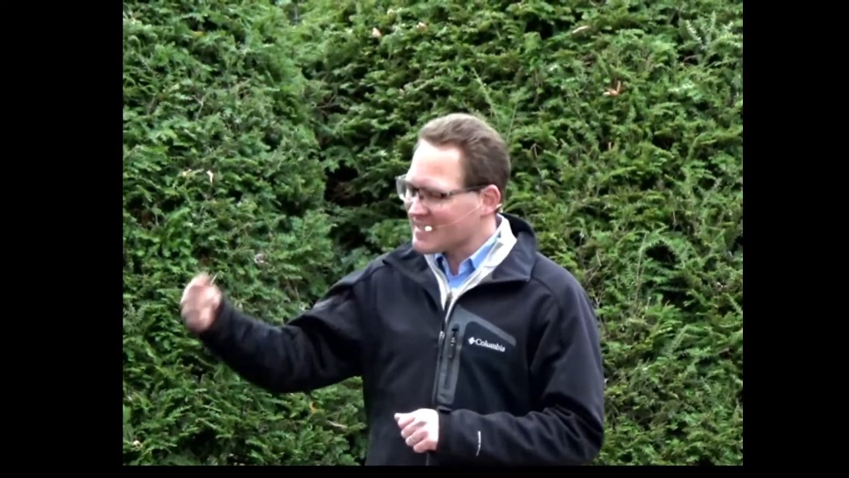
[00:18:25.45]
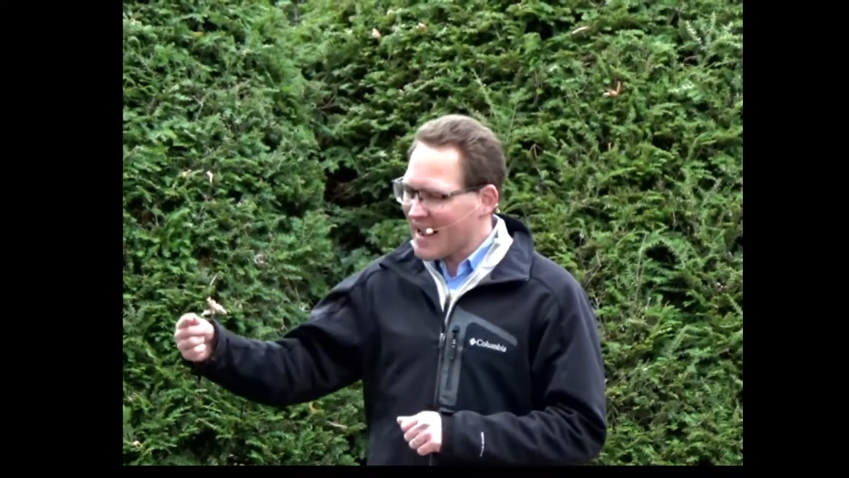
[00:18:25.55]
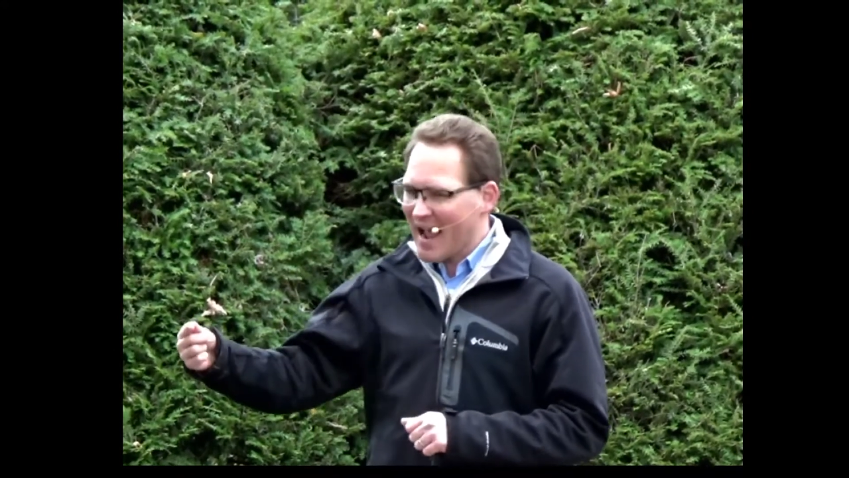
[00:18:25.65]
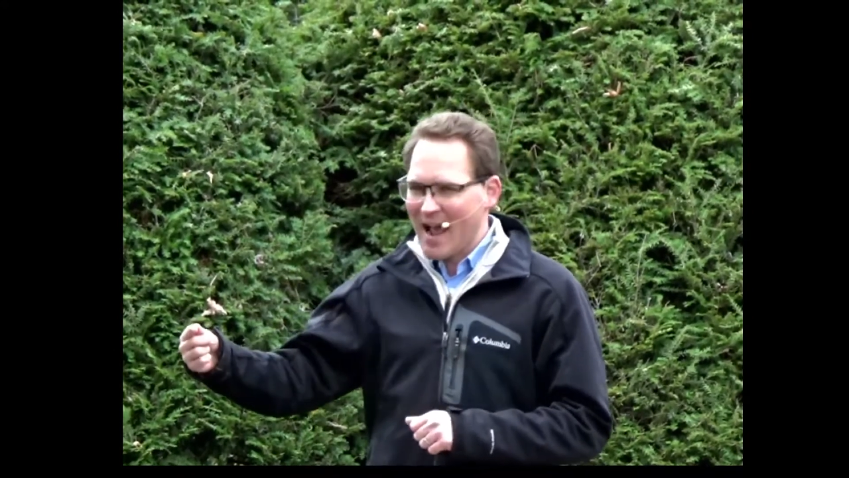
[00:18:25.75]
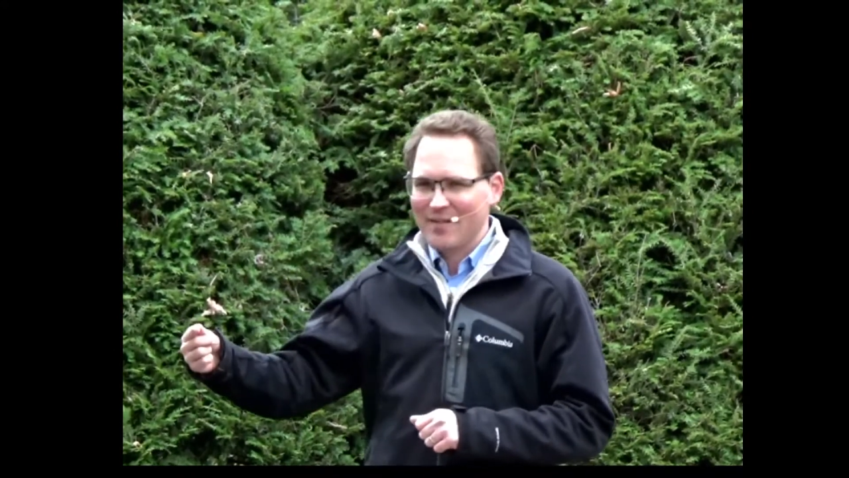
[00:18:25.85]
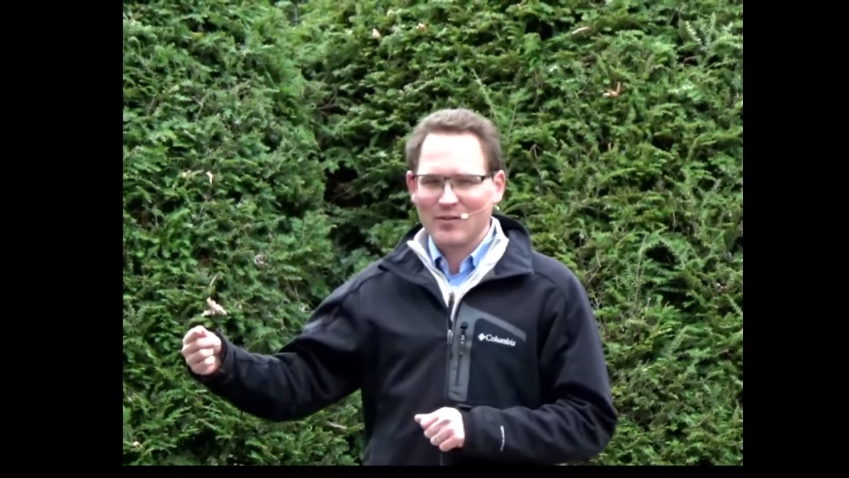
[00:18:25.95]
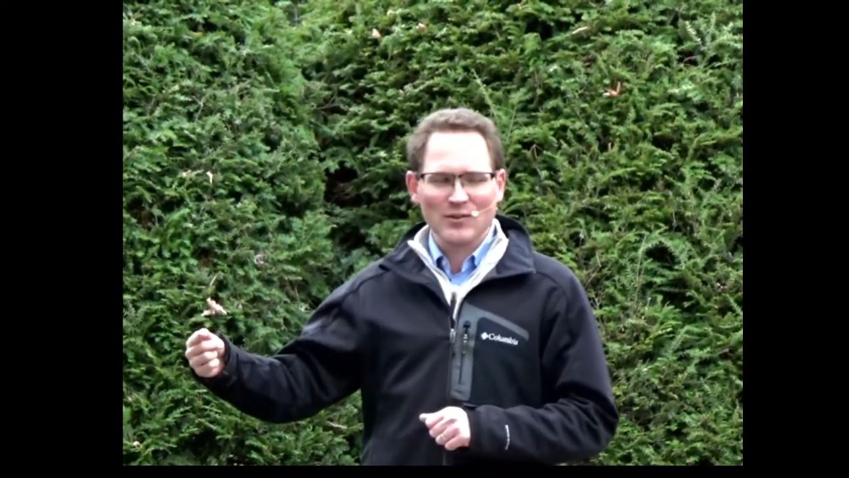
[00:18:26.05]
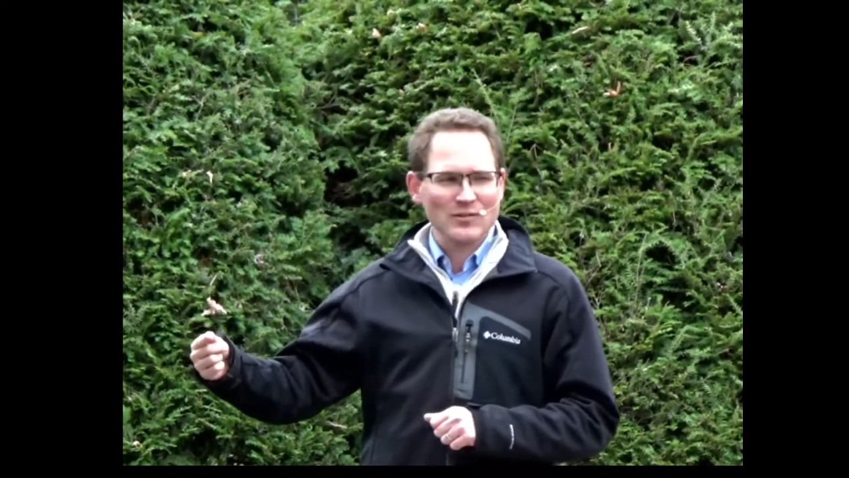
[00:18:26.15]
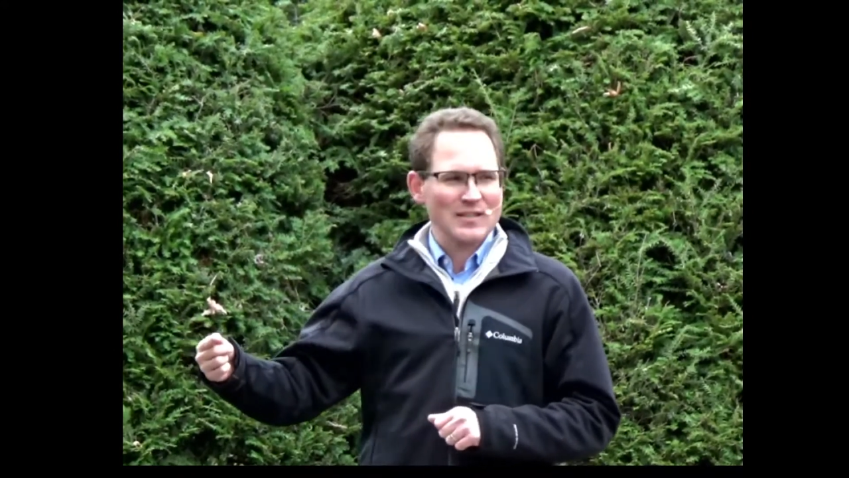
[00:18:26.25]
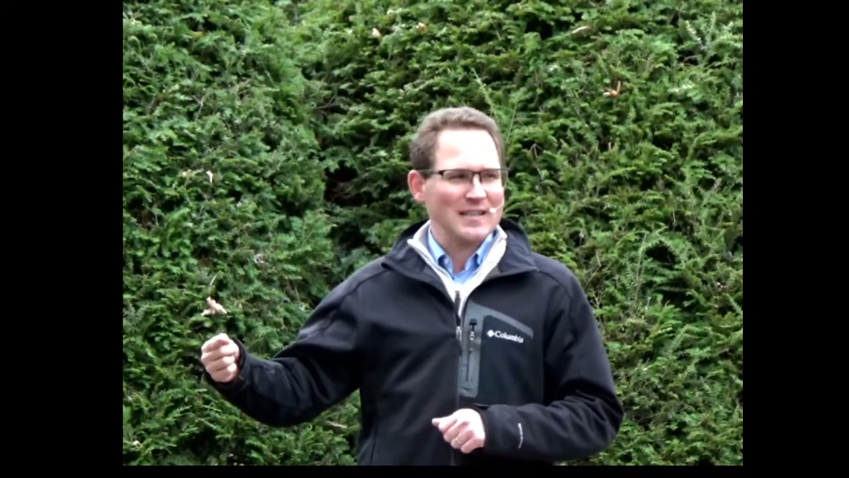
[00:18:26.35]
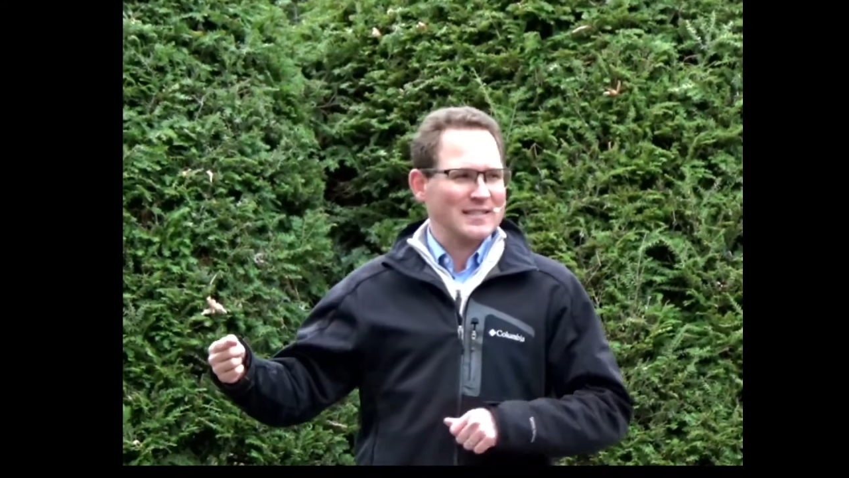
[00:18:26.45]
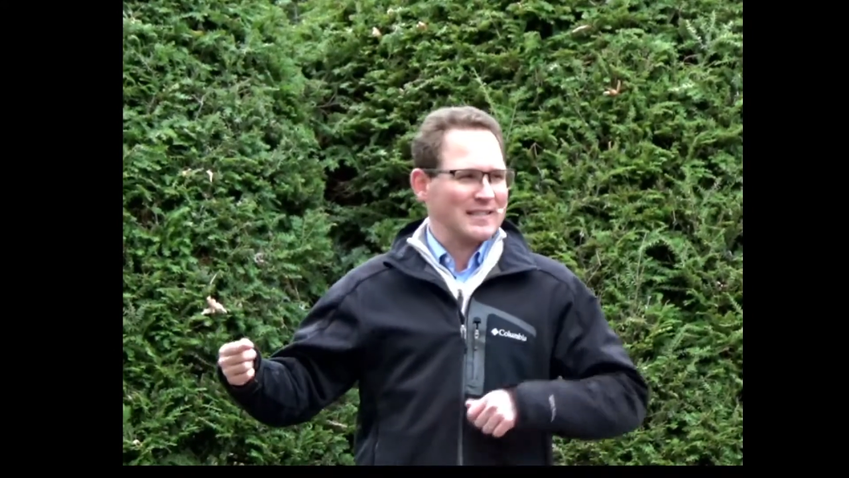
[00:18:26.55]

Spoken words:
I have those things,